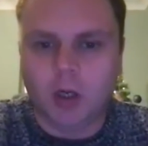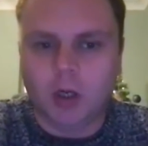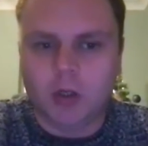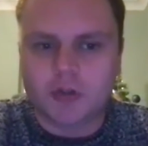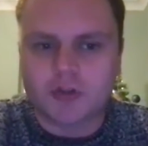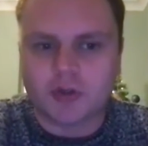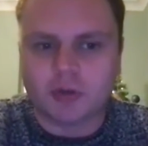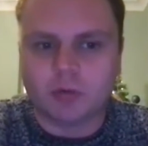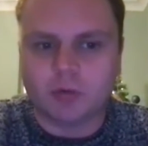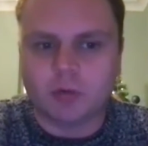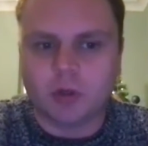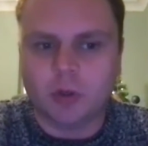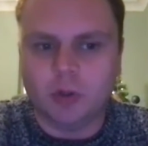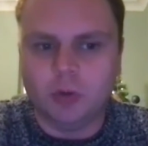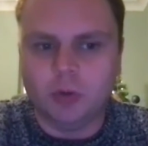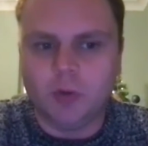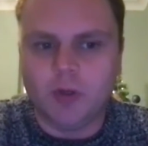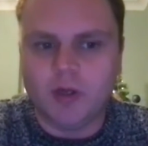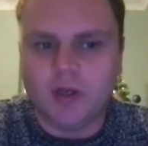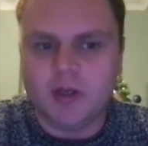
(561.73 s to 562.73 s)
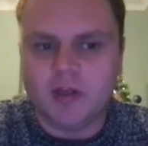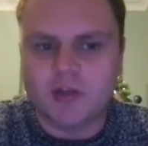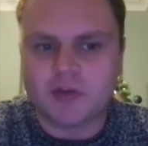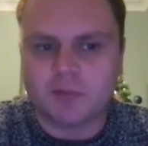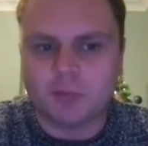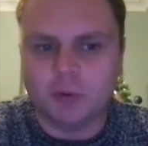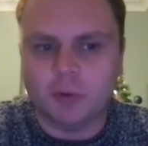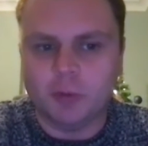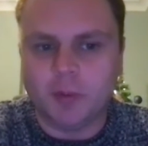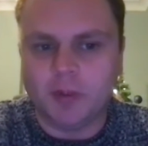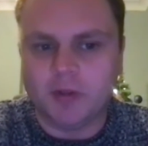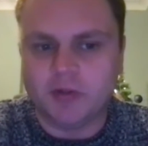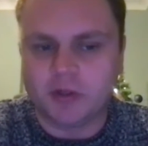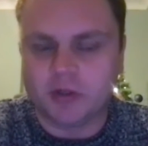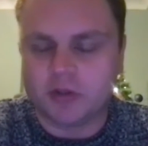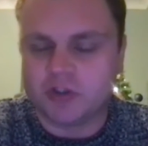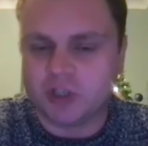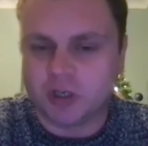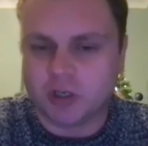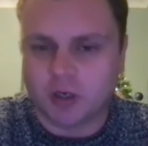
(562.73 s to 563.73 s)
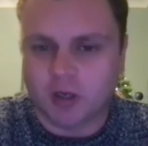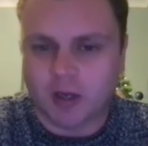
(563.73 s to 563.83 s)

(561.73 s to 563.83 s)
So who is Bhupinder Gujjar